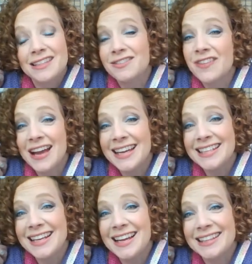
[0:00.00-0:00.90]
It's
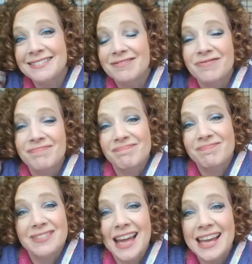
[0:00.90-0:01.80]
fun.
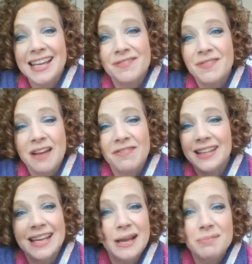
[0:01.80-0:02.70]
I
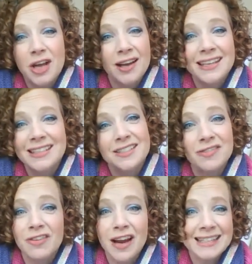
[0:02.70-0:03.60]
feel like I'm talking to
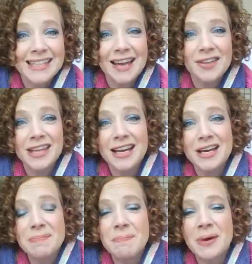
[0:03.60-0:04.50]
friends out
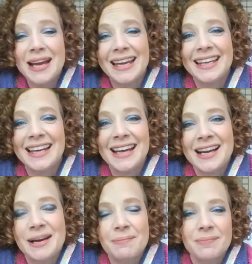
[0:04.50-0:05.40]
there, but
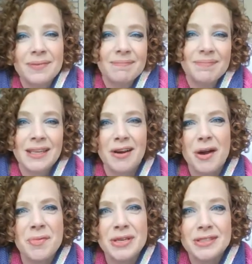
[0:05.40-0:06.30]
you know,
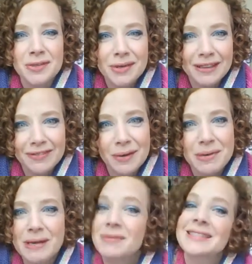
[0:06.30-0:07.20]
I wouldn't do it if
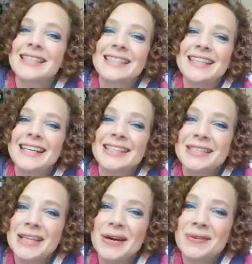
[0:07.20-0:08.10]
nobody was listening.
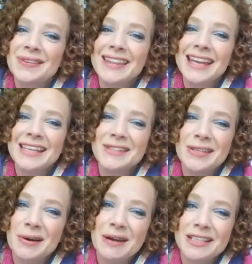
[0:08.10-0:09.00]
So thank you
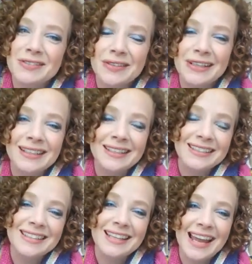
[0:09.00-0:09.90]
so much for
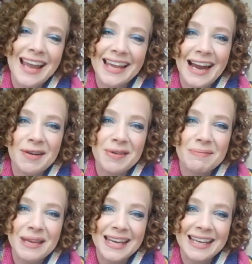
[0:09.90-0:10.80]
hanging out
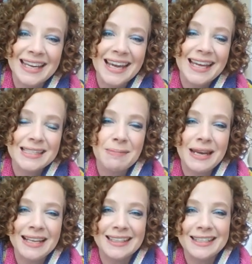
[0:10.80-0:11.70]
with me and
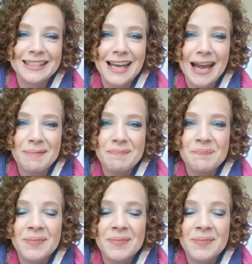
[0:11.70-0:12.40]
spending a little time.